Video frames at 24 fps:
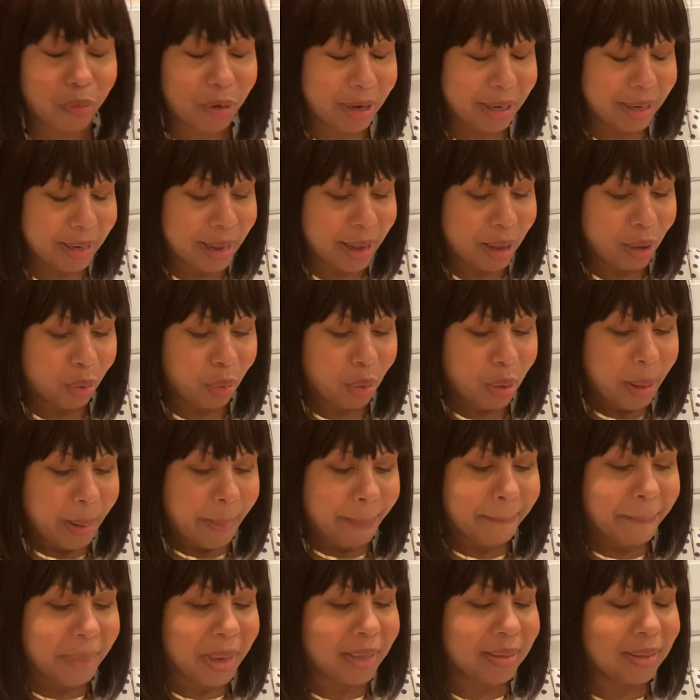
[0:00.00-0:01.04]
right now.
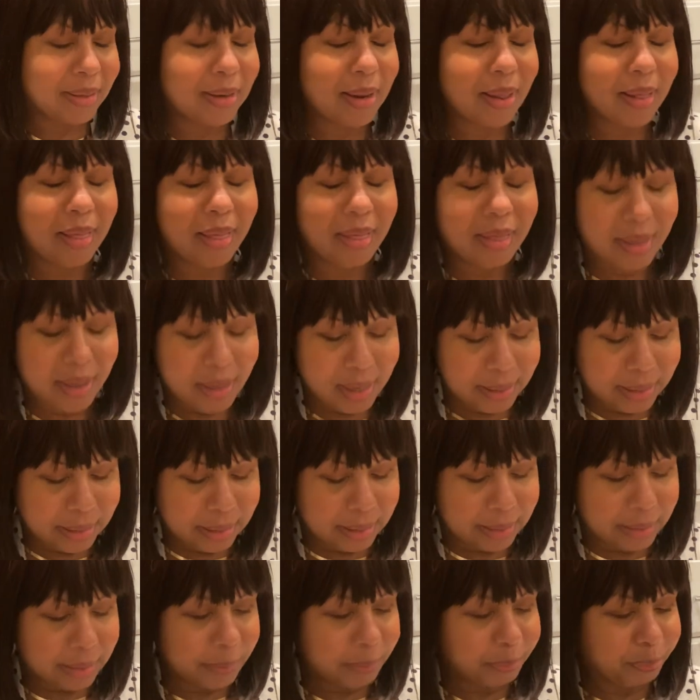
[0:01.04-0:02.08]
But this